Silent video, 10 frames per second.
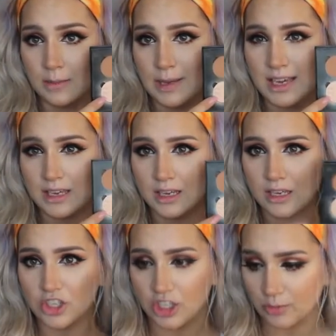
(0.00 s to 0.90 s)
pinky
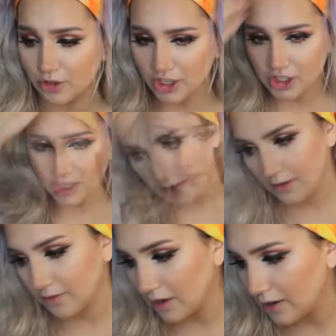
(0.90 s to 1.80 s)
shimmery shade
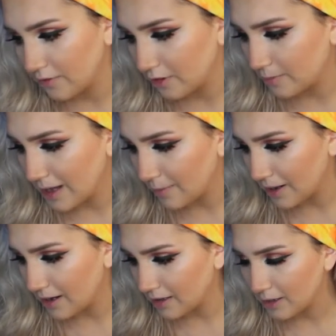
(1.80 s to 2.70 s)
from that
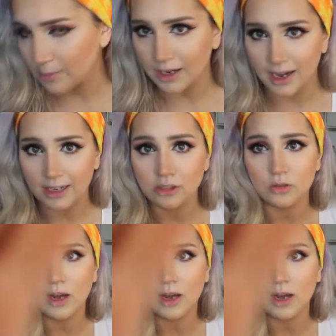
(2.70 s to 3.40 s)
palette, but I do.